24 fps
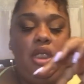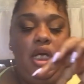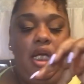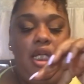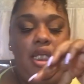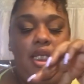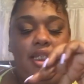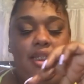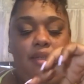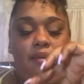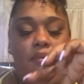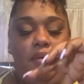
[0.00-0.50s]

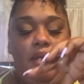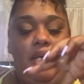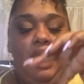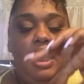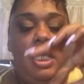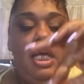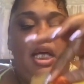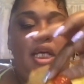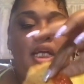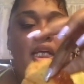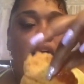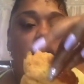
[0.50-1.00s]
Let's
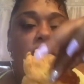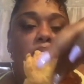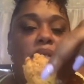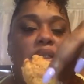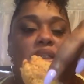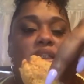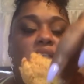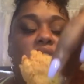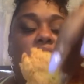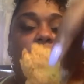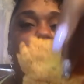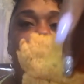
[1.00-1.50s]
get a
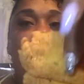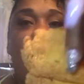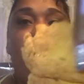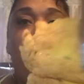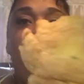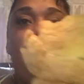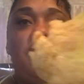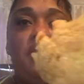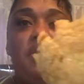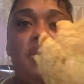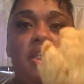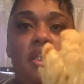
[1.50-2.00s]
piece of this
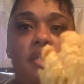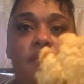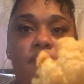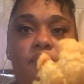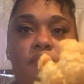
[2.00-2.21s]
fish.